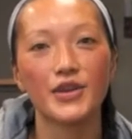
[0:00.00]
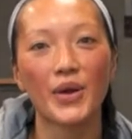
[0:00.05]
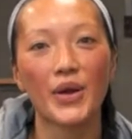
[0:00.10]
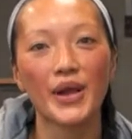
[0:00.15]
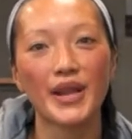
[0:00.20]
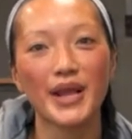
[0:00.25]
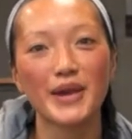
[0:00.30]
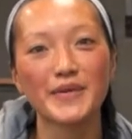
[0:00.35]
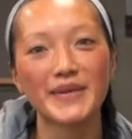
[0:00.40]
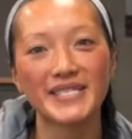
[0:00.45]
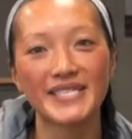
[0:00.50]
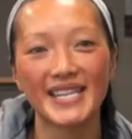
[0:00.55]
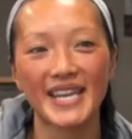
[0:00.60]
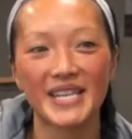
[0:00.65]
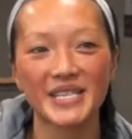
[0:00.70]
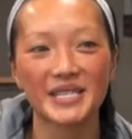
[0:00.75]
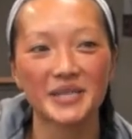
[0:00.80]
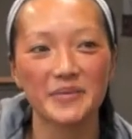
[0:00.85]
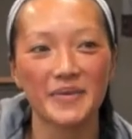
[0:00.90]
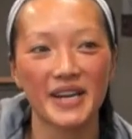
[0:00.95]
growing up as an
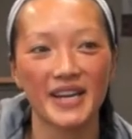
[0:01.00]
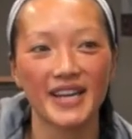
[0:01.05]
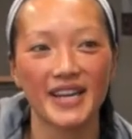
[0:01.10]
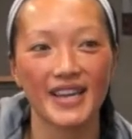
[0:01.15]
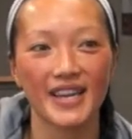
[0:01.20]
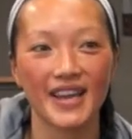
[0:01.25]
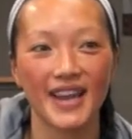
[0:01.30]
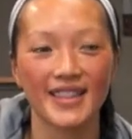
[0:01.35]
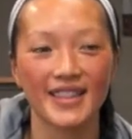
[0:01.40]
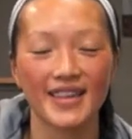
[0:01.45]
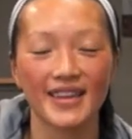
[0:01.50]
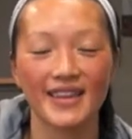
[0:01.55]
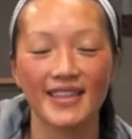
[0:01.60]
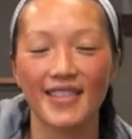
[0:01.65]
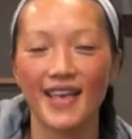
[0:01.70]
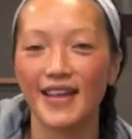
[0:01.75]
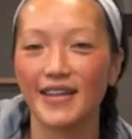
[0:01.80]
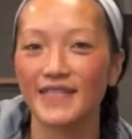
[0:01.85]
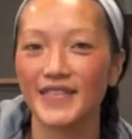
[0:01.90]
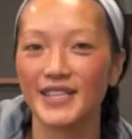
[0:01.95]
Asian American, I think a
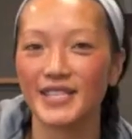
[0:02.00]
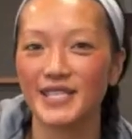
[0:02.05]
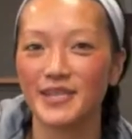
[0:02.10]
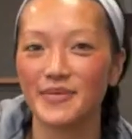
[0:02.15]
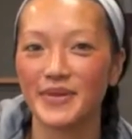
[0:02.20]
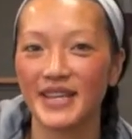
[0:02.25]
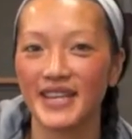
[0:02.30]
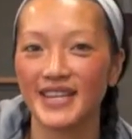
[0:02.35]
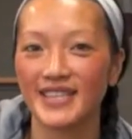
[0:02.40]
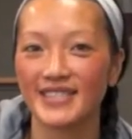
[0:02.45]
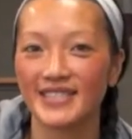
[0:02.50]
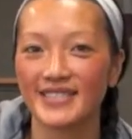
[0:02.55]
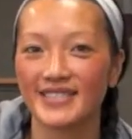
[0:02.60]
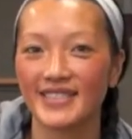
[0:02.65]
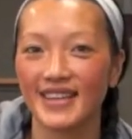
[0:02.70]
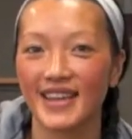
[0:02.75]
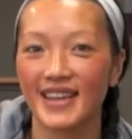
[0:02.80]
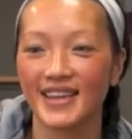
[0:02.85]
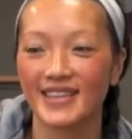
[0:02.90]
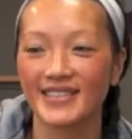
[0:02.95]
lot of Asian
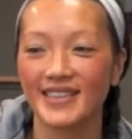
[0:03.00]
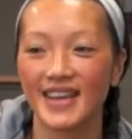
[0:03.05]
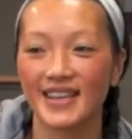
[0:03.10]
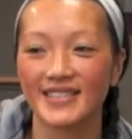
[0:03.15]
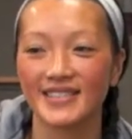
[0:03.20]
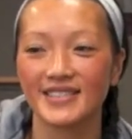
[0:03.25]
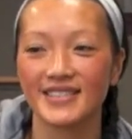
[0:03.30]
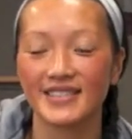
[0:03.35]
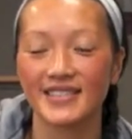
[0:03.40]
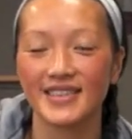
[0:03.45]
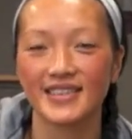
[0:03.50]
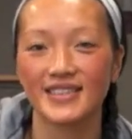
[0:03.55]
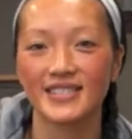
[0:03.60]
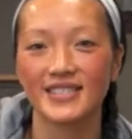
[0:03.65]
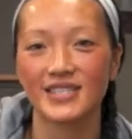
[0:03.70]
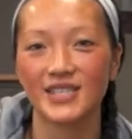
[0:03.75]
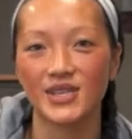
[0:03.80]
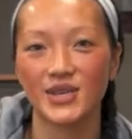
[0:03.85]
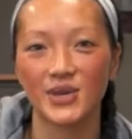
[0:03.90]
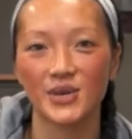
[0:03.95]
Americans can attest to
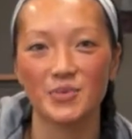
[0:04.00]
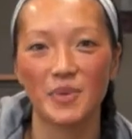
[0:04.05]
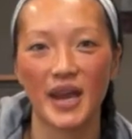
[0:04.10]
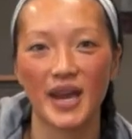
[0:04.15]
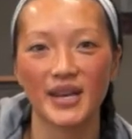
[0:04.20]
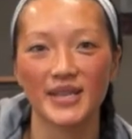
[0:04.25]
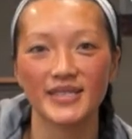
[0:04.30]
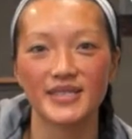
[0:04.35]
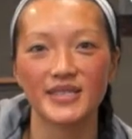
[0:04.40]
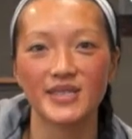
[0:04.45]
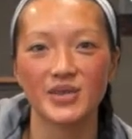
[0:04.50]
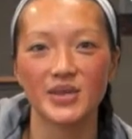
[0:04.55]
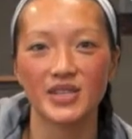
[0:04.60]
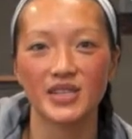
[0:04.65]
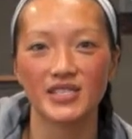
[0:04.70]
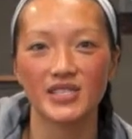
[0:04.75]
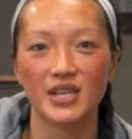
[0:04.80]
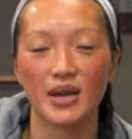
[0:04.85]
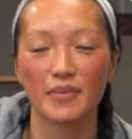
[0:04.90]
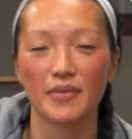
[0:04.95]
this too. Parents do a
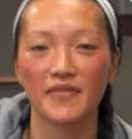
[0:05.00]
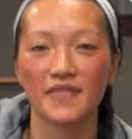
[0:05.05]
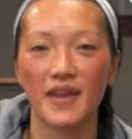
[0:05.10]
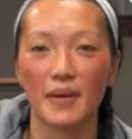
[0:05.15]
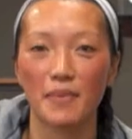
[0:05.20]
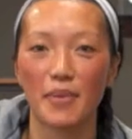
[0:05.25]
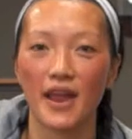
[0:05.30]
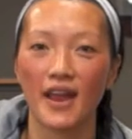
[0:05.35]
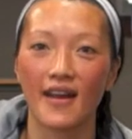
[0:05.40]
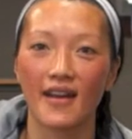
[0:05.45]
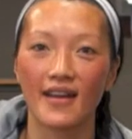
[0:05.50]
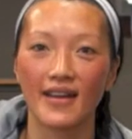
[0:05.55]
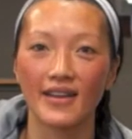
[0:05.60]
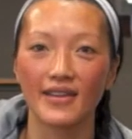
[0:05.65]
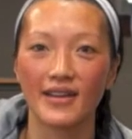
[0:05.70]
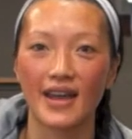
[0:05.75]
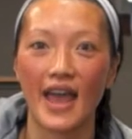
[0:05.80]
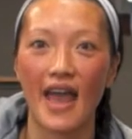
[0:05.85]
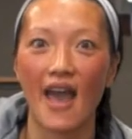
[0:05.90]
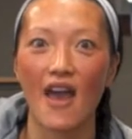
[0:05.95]
good job of comparing
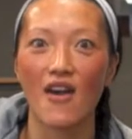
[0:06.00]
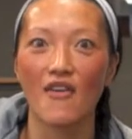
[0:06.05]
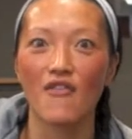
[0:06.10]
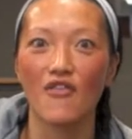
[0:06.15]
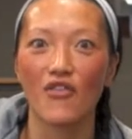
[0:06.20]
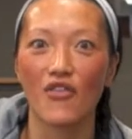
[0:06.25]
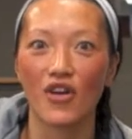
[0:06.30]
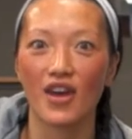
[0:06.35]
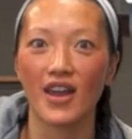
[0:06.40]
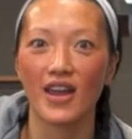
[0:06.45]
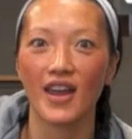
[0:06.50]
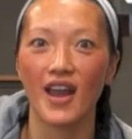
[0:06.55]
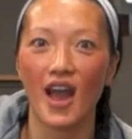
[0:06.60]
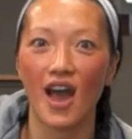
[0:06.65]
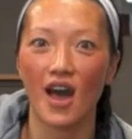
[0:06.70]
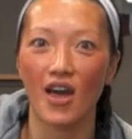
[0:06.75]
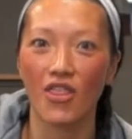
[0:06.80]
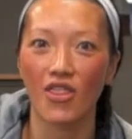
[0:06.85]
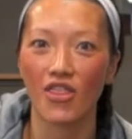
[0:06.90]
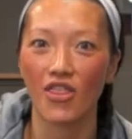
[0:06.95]
you to every
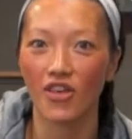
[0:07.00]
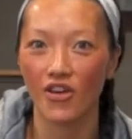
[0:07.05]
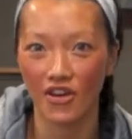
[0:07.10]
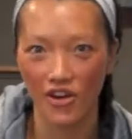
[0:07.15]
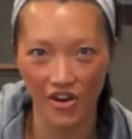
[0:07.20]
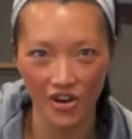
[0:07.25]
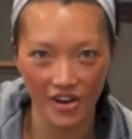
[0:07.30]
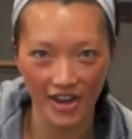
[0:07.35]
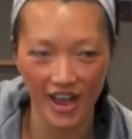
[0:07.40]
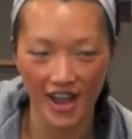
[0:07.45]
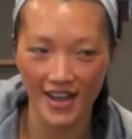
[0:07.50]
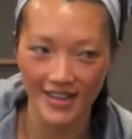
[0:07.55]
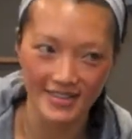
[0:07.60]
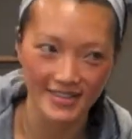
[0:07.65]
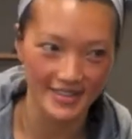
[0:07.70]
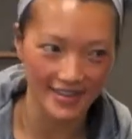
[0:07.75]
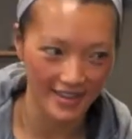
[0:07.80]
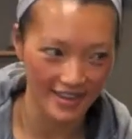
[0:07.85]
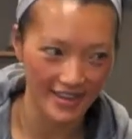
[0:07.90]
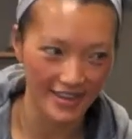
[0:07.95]
other
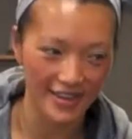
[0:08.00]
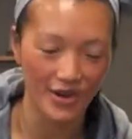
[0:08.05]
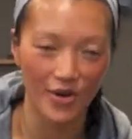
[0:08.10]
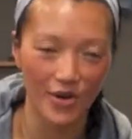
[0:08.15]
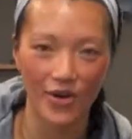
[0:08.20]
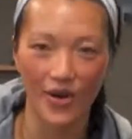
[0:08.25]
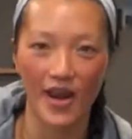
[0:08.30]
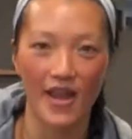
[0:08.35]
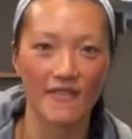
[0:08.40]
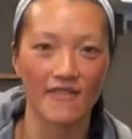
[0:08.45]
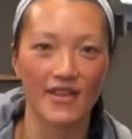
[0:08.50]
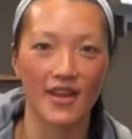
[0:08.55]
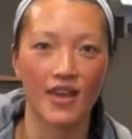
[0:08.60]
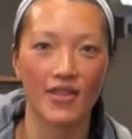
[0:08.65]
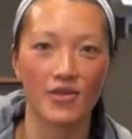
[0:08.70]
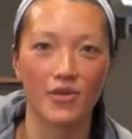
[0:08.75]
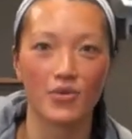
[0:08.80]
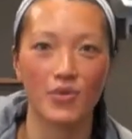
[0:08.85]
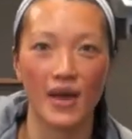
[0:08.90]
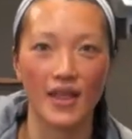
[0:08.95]
cousin or every
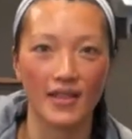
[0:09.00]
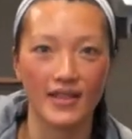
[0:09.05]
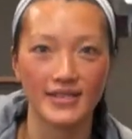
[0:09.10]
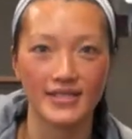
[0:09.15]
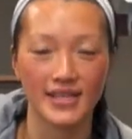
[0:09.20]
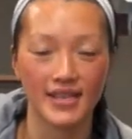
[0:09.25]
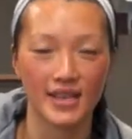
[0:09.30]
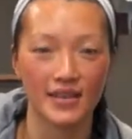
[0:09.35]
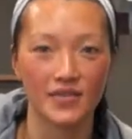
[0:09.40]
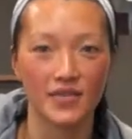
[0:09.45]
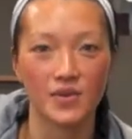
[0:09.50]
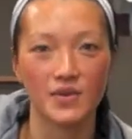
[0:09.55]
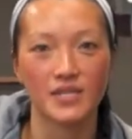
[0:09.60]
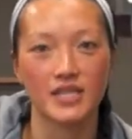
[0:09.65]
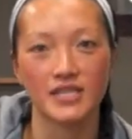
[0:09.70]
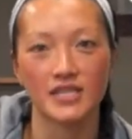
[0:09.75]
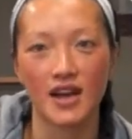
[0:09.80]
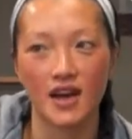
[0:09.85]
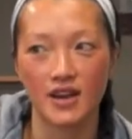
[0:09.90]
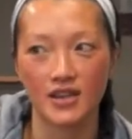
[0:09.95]
other relative who's
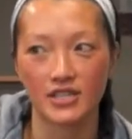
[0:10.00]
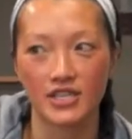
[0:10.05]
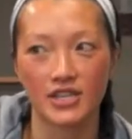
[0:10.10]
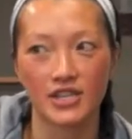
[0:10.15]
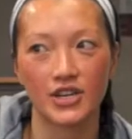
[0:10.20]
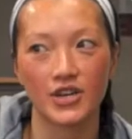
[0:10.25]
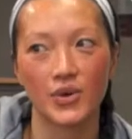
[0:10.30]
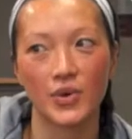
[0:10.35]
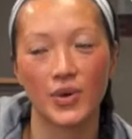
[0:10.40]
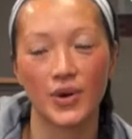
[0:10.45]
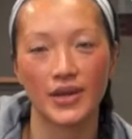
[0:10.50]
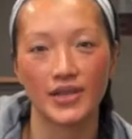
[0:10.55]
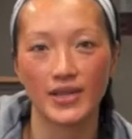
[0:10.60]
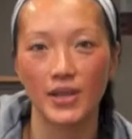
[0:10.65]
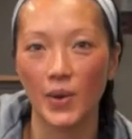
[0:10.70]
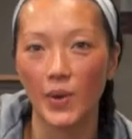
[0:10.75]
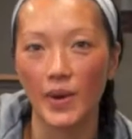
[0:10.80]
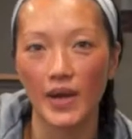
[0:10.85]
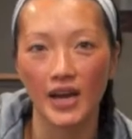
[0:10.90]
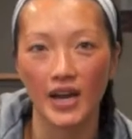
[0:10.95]
a doctor or a
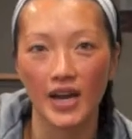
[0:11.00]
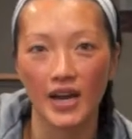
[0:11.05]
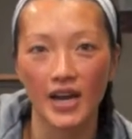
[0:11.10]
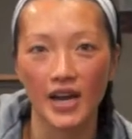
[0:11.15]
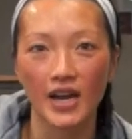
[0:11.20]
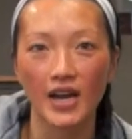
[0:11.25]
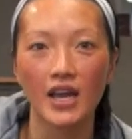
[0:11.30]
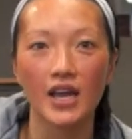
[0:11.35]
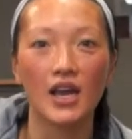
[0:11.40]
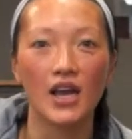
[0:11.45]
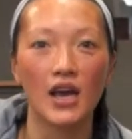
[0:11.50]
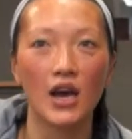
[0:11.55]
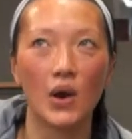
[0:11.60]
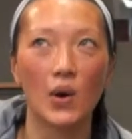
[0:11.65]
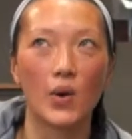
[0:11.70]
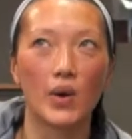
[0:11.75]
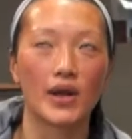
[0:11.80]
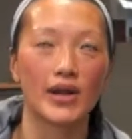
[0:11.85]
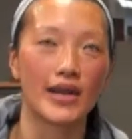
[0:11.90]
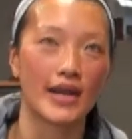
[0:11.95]
lawyer
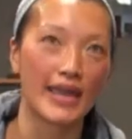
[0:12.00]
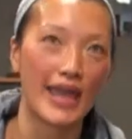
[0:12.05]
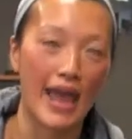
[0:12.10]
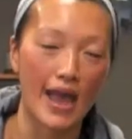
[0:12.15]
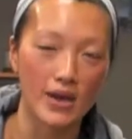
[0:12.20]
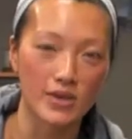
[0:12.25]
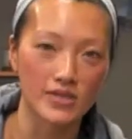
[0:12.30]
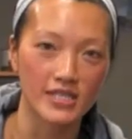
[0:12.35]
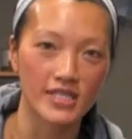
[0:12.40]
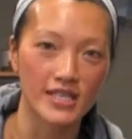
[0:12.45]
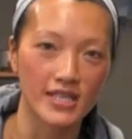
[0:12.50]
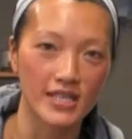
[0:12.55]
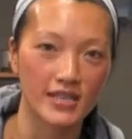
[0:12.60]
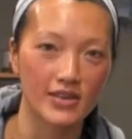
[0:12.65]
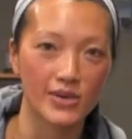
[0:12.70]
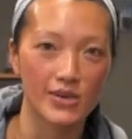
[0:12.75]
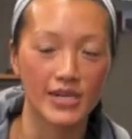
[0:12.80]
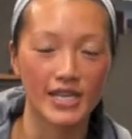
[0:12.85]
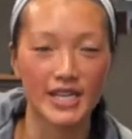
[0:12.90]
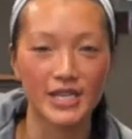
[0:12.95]
or an
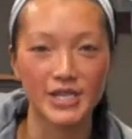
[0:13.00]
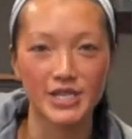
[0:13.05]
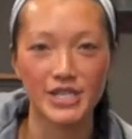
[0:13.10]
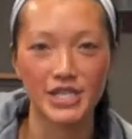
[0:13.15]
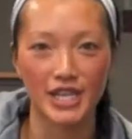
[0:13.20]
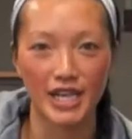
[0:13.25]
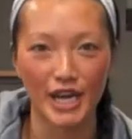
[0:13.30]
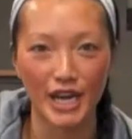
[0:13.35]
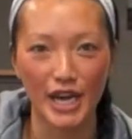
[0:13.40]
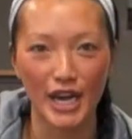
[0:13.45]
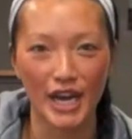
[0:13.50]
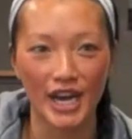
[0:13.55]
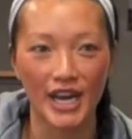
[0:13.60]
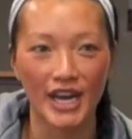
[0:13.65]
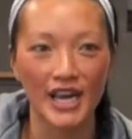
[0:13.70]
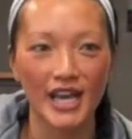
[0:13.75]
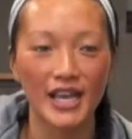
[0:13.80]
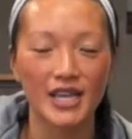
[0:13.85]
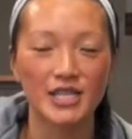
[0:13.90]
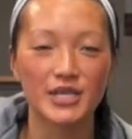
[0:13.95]
accountant or an engineer.
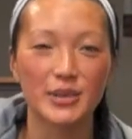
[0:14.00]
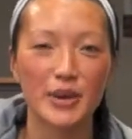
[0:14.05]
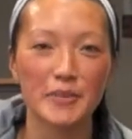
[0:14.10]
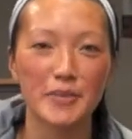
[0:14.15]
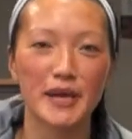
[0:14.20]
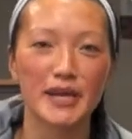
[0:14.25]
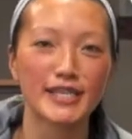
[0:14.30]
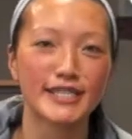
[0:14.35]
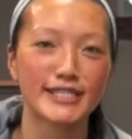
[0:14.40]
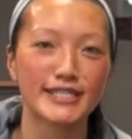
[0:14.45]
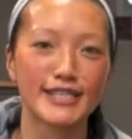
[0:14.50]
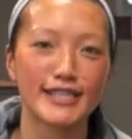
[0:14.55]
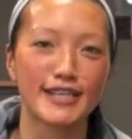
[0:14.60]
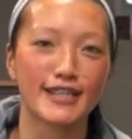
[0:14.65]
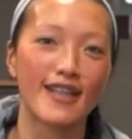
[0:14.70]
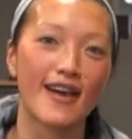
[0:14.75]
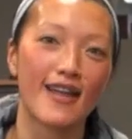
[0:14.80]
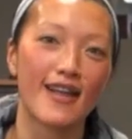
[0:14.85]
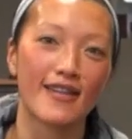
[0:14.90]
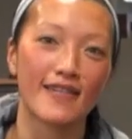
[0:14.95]
So my parents did
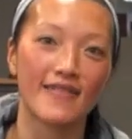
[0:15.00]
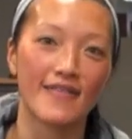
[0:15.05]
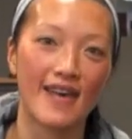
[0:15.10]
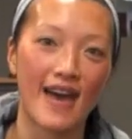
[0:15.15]
a lot of